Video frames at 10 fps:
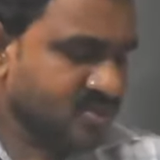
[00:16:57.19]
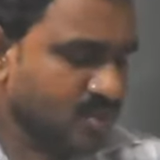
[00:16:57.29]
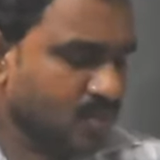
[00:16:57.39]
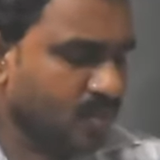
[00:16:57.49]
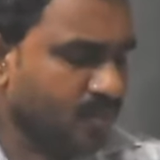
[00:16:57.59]

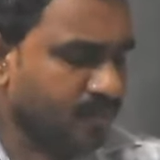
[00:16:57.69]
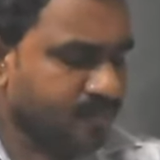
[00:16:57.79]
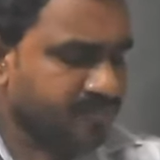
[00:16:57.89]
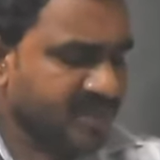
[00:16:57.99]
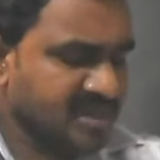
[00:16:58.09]
So,
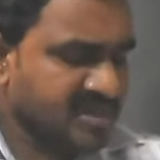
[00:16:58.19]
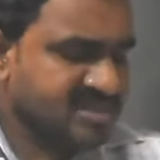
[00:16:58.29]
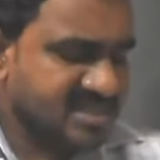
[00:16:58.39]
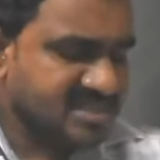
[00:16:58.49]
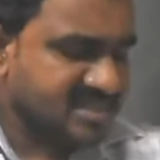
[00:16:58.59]

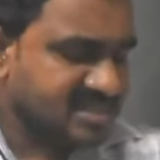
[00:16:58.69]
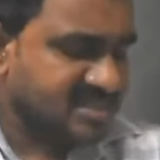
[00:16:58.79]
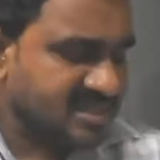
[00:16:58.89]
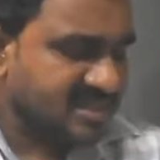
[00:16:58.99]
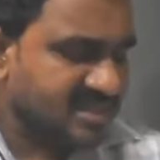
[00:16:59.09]
since
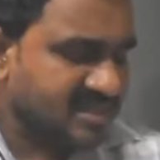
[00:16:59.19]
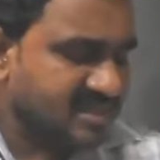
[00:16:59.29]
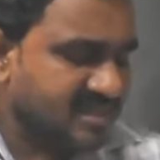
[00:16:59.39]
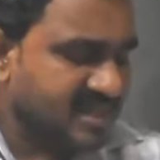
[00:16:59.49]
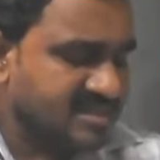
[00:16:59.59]
it
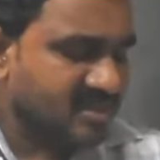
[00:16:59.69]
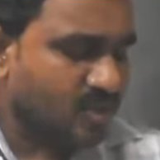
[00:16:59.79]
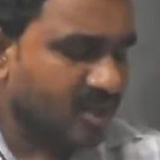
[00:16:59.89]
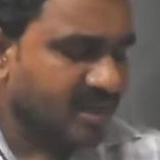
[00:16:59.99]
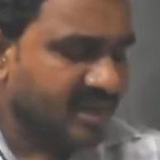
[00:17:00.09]
does
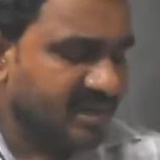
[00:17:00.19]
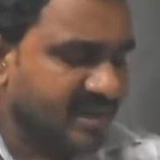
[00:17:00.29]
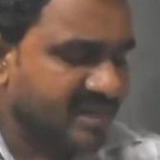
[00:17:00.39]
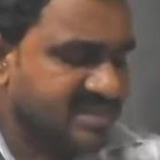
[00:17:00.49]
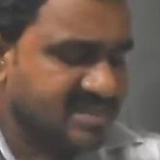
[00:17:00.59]
not yet
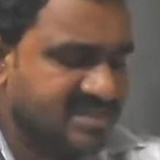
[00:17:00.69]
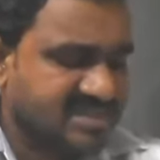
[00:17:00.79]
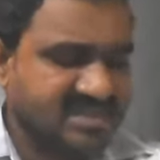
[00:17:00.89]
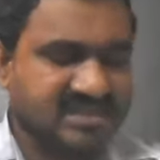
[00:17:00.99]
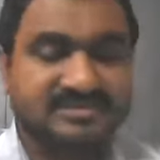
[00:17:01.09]

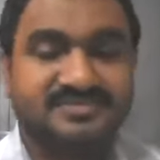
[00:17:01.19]
exist,